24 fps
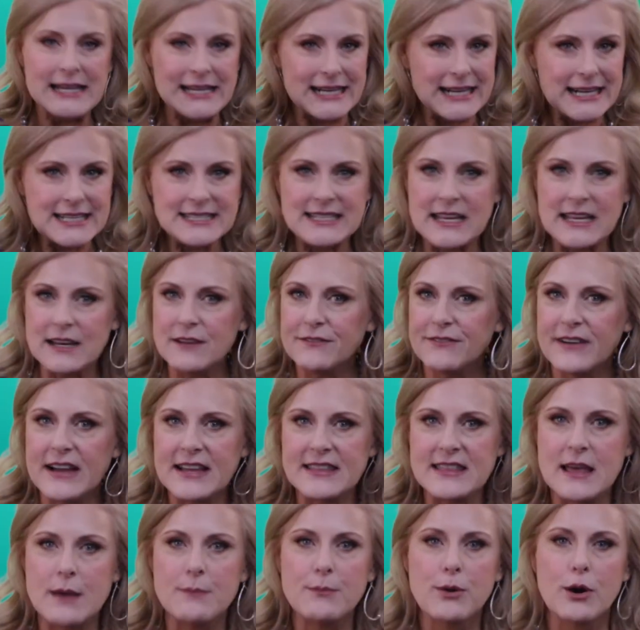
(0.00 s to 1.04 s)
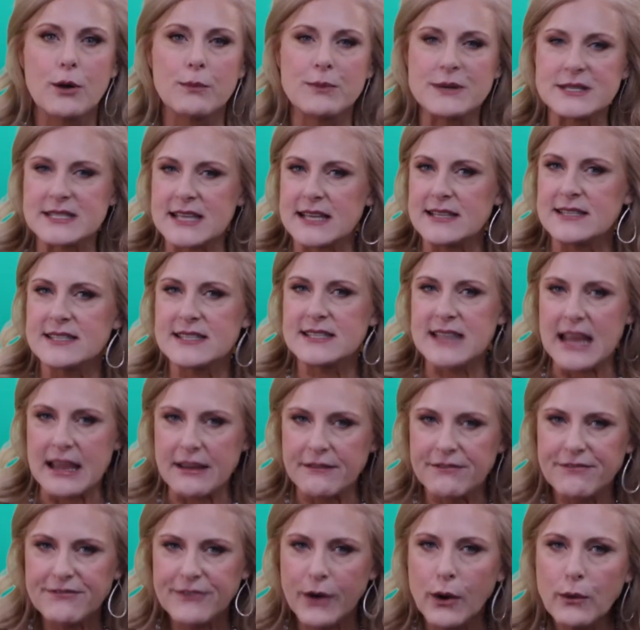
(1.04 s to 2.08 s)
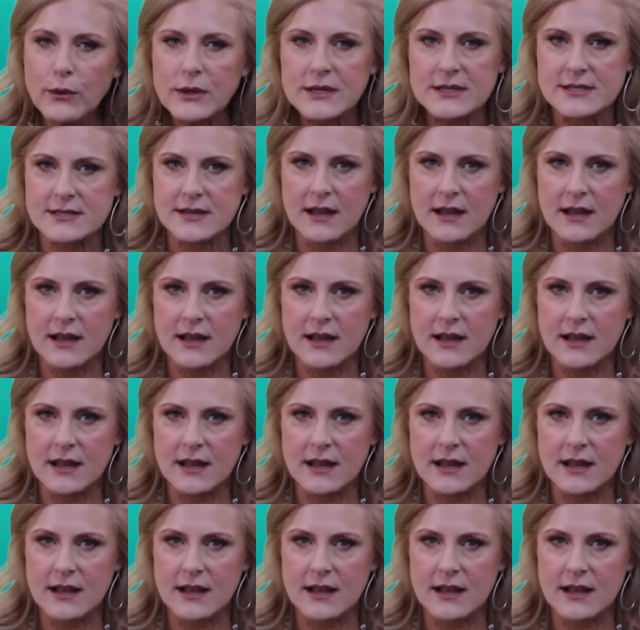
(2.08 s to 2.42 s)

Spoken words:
identifying that purpose and staying focused